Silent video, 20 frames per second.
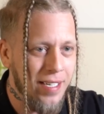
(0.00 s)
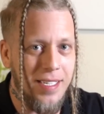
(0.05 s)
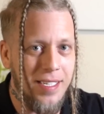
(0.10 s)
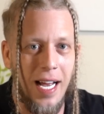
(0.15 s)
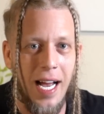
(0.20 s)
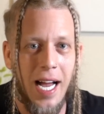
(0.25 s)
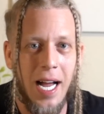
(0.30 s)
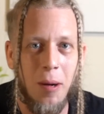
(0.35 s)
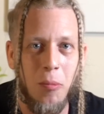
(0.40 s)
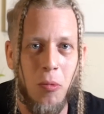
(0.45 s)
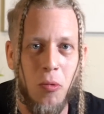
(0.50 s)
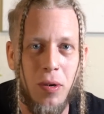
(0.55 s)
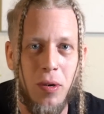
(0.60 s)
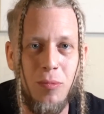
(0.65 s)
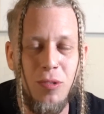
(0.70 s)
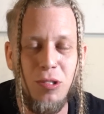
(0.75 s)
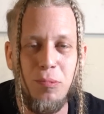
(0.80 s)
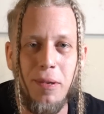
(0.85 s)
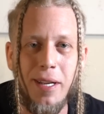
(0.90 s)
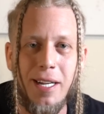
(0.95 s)
time when we
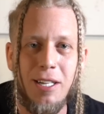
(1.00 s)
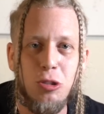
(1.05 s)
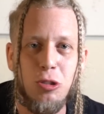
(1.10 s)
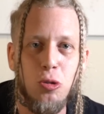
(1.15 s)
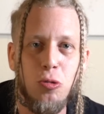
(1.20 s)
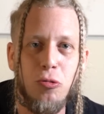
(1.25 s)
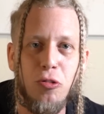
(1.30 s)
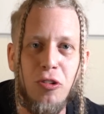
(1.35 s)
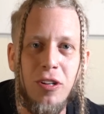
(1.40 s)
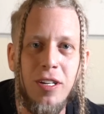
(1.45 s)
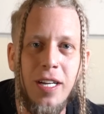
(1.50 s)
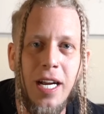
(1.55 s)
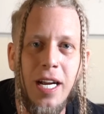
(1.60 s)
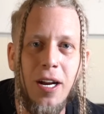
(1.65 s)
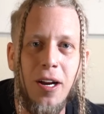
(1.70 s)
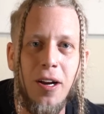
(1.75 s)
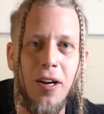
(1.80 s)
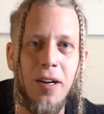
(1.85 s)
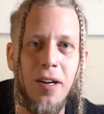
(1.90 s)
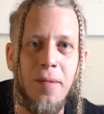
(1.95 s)
was playing Truth or
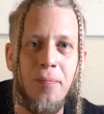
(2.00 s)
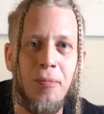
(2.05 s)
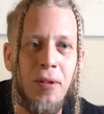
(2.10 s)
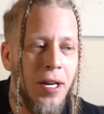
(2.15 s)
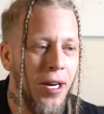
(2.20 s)
Dare.